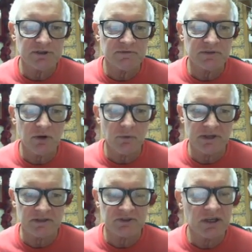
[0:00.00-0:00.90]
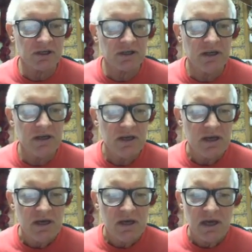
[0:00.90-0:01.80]
if it had already sunk.
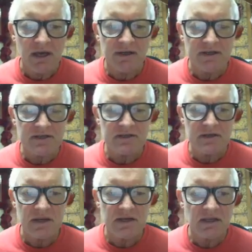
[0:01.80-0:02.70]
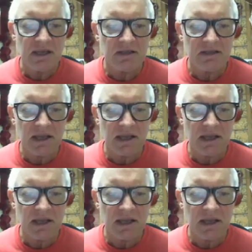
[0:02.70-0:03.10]
And it indicated the